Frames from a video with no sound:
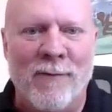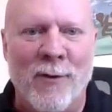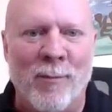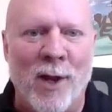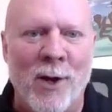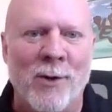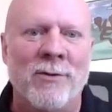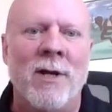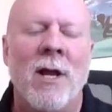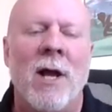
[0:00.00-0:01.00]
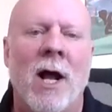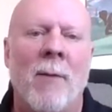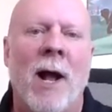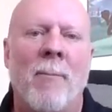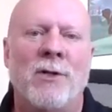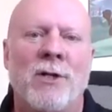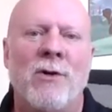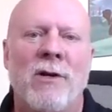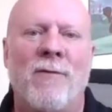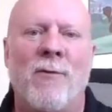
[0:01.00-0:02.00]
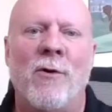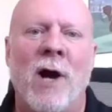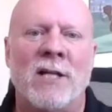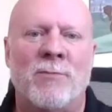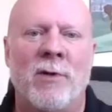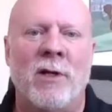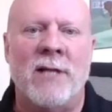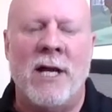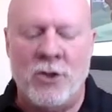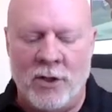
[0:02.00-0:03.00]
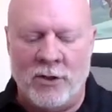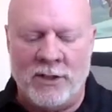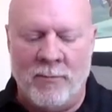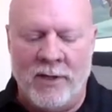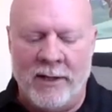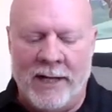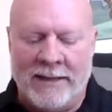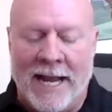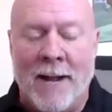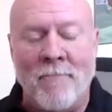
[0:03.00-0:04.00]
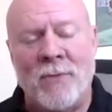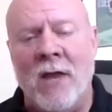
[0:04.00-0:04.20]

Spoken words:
full-blown opportunity for hospitalization or something like that.